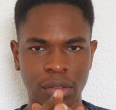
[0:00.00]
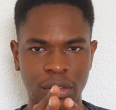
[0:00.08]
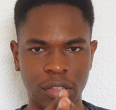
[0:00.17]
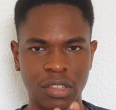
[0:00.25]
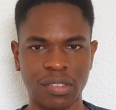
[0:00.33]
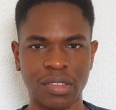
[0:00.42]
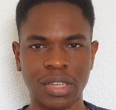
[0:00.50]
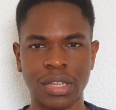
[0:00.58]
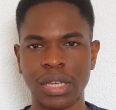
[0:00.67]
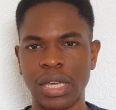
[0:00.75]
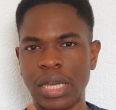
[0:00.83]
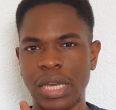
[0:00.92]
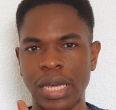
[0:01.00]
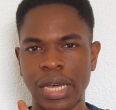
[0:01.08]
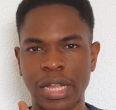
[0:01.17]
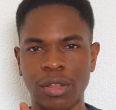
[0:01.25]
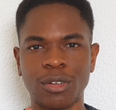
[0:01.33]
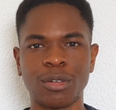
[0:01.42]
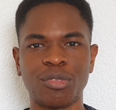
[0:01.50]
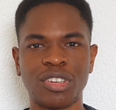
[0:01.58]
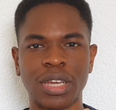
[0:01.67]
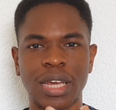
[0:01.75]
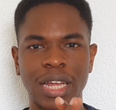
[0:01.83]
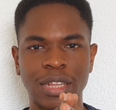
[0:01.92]
states that an
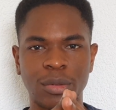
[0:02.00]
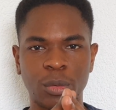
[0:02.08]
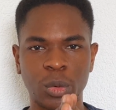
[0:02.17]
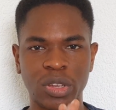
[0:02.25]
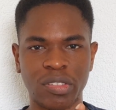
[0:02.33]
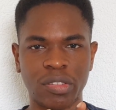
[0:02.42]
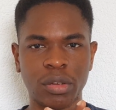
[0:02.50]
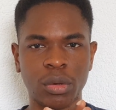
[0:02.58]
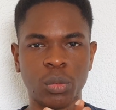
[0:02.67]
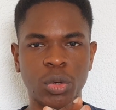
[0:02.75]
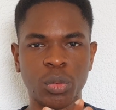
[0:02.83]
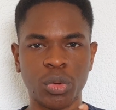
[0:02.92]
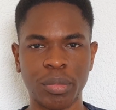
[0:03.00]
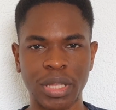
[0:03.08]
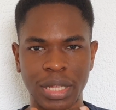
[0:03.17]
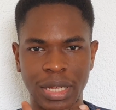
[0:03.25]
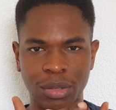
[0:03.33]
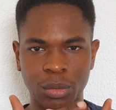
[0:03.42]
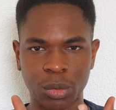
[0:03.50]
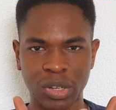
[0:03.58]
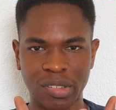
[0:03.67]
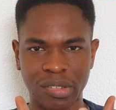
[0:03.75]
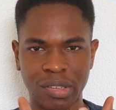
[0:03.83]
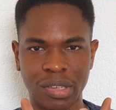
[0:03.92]
object at rest will remain at
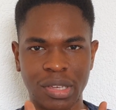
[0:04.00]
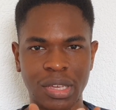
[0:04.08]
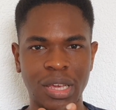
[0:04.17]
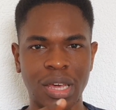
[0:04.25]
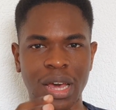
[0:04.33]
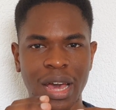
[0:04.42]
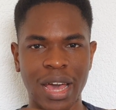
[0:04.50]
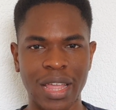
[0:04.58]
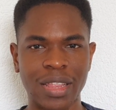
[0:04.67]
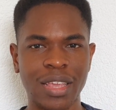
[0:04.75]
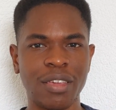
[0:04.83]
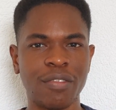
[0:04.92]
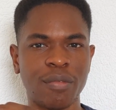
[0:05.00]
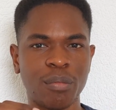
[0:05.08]
rest, and if